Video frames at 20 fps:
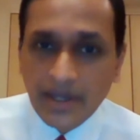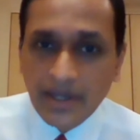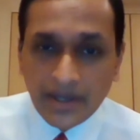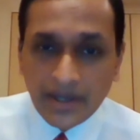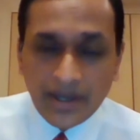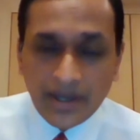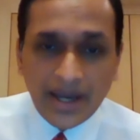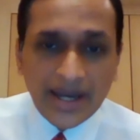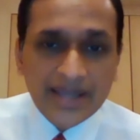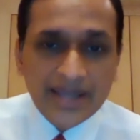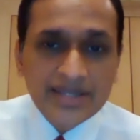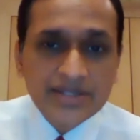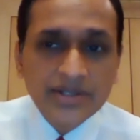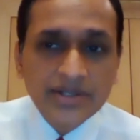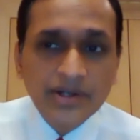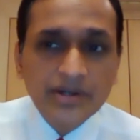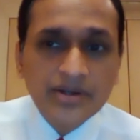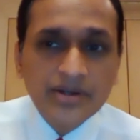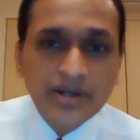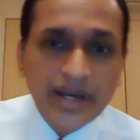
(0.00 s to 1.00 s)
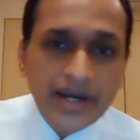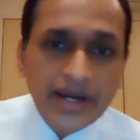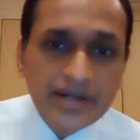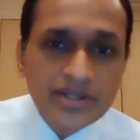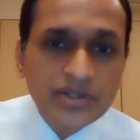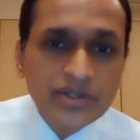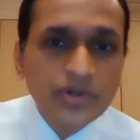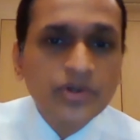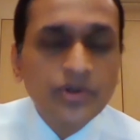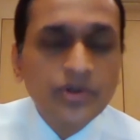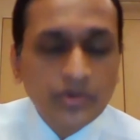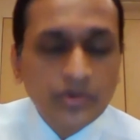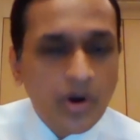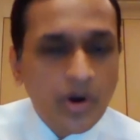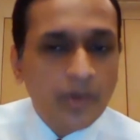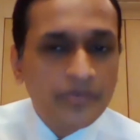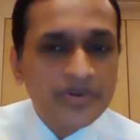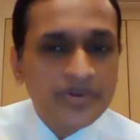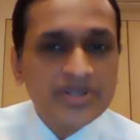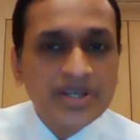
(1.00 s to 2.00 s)
eyes turn red. So you
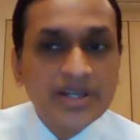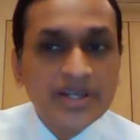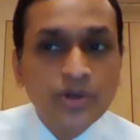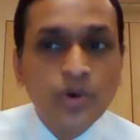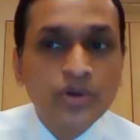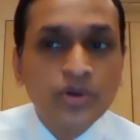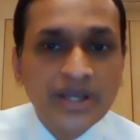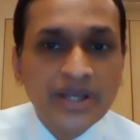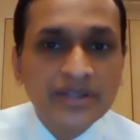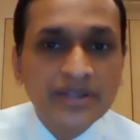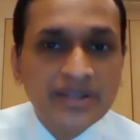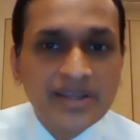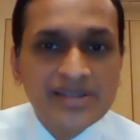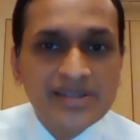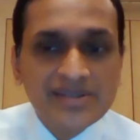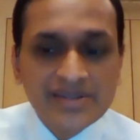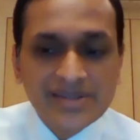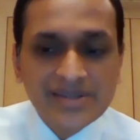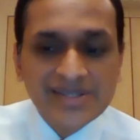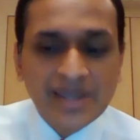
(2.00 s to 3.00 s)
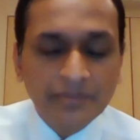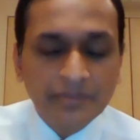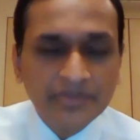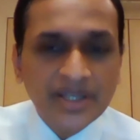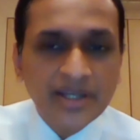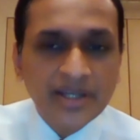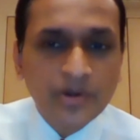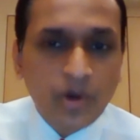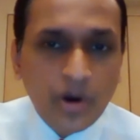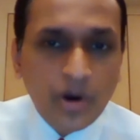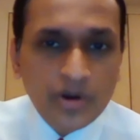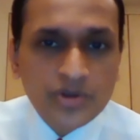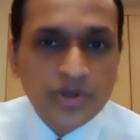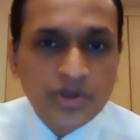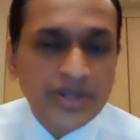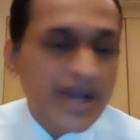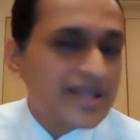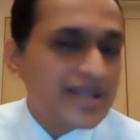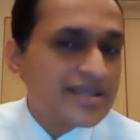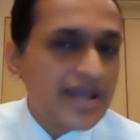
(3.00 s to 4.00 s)
obviously know that there's something wrong. So
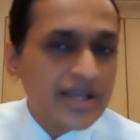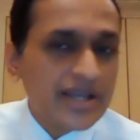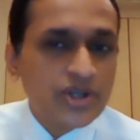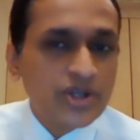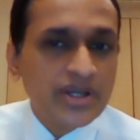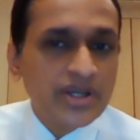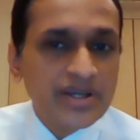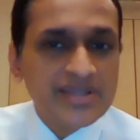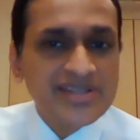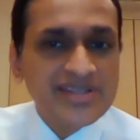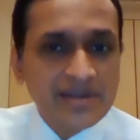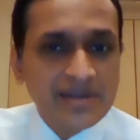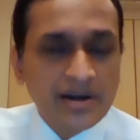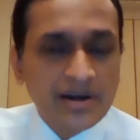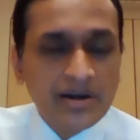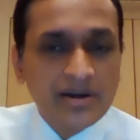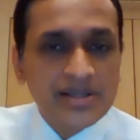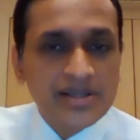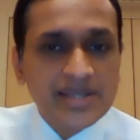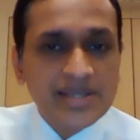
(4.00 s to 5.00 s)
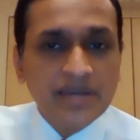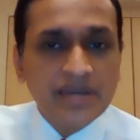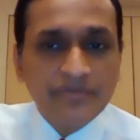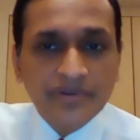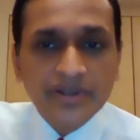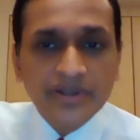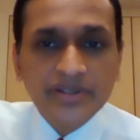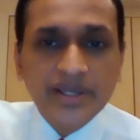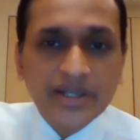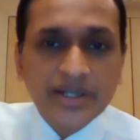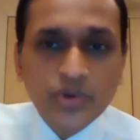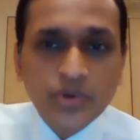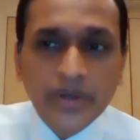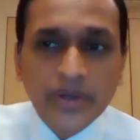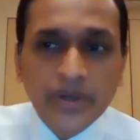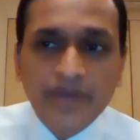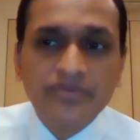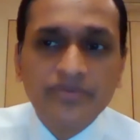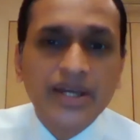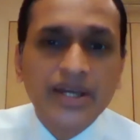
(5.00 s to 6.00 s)
that's actually a safer thing to
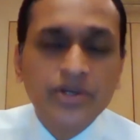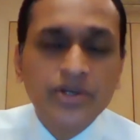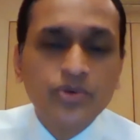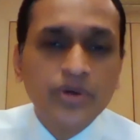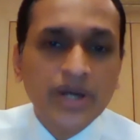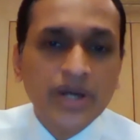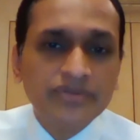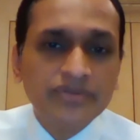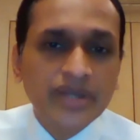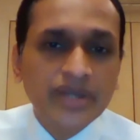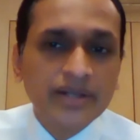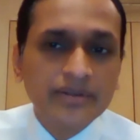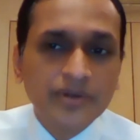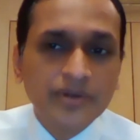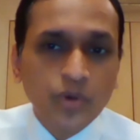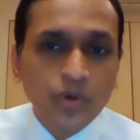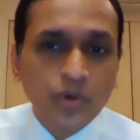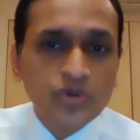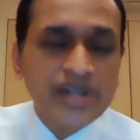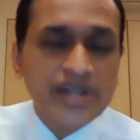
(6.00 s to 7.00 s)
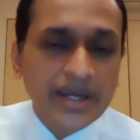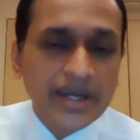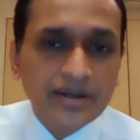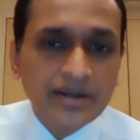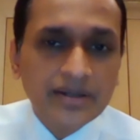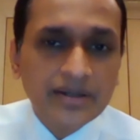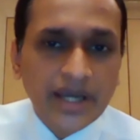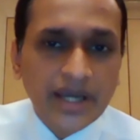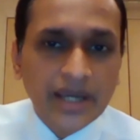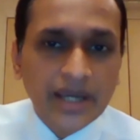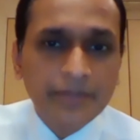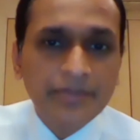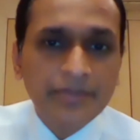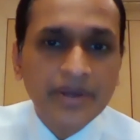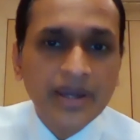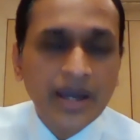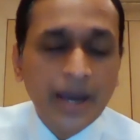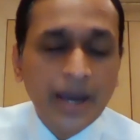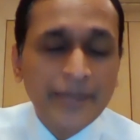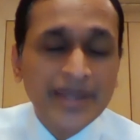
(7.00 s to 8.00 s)
have than to have that closed angle type.
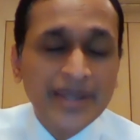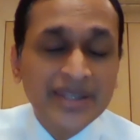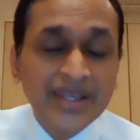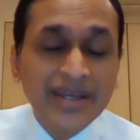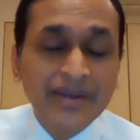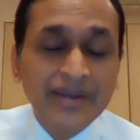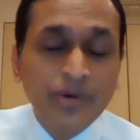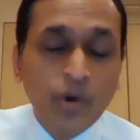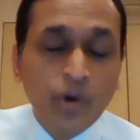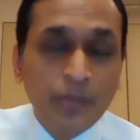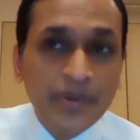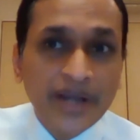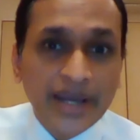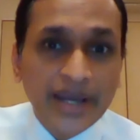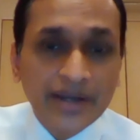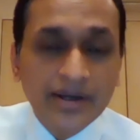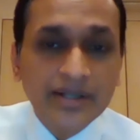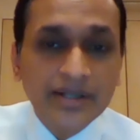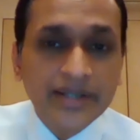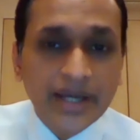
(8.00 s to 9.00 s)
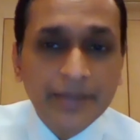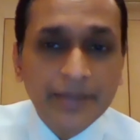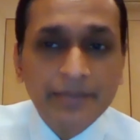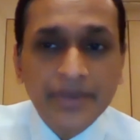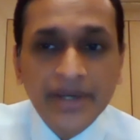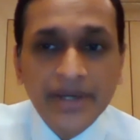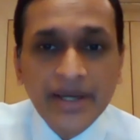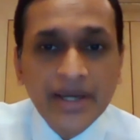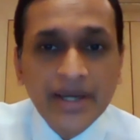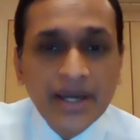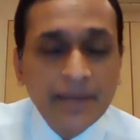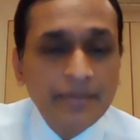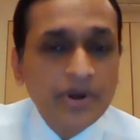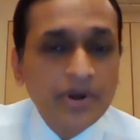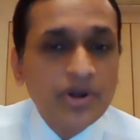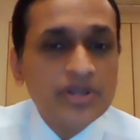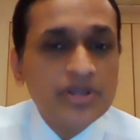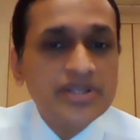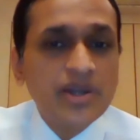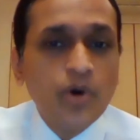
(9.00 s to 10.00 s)
I mean, the open angle type,
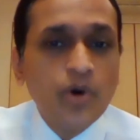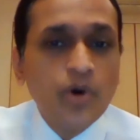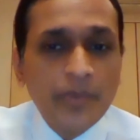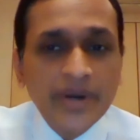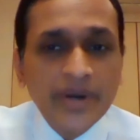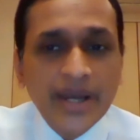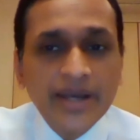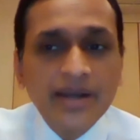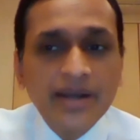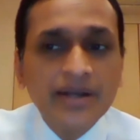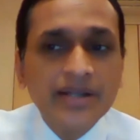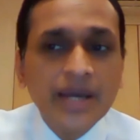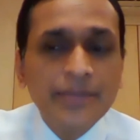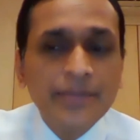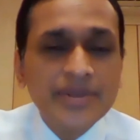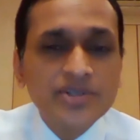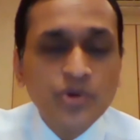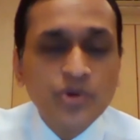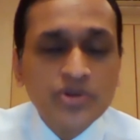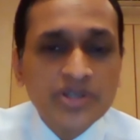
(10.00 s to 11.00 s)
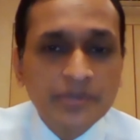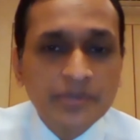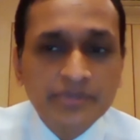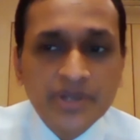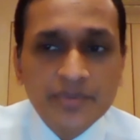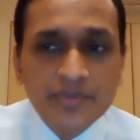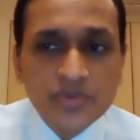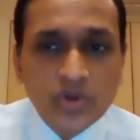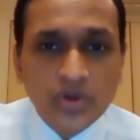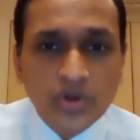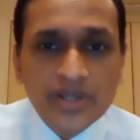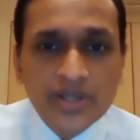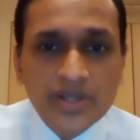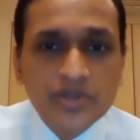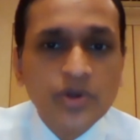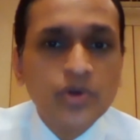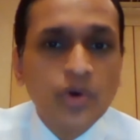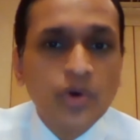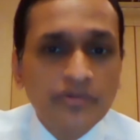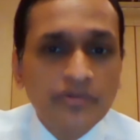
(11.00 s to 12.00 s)
because the open angle type has no symptoms only.
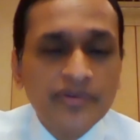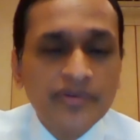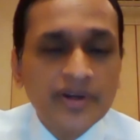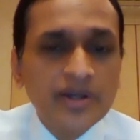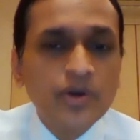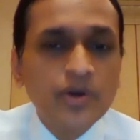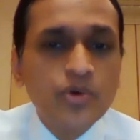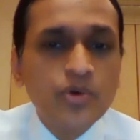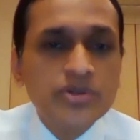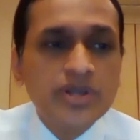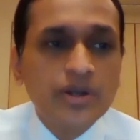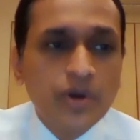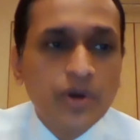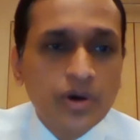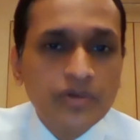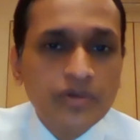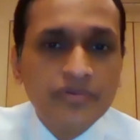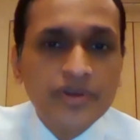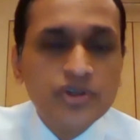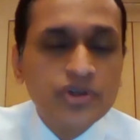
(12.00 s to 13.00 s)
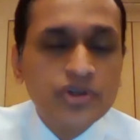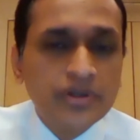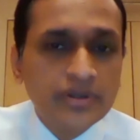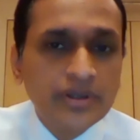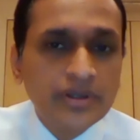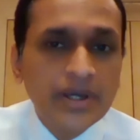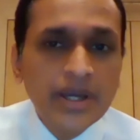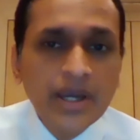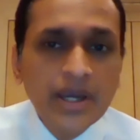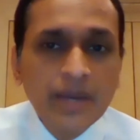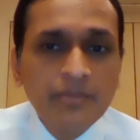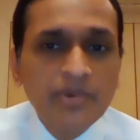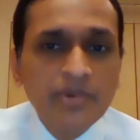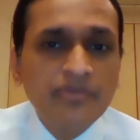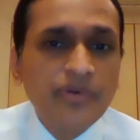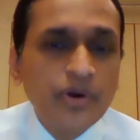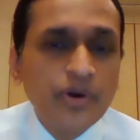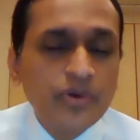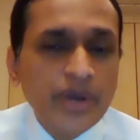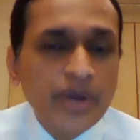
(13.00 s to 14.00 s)
So you often lose a lot of vision
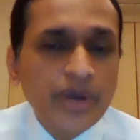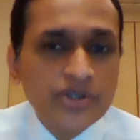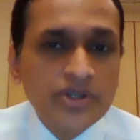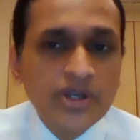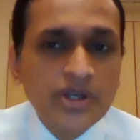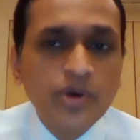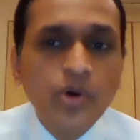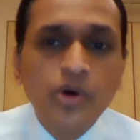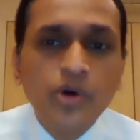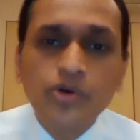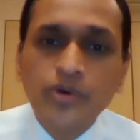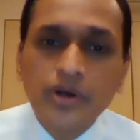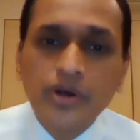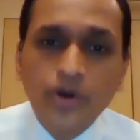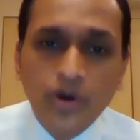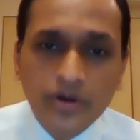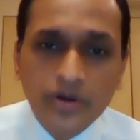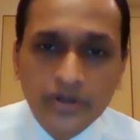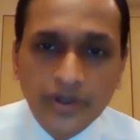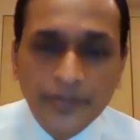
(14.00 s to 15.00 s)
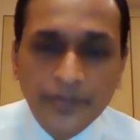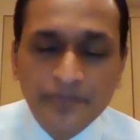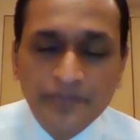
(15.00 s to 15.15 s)
before you actually go to a doctor.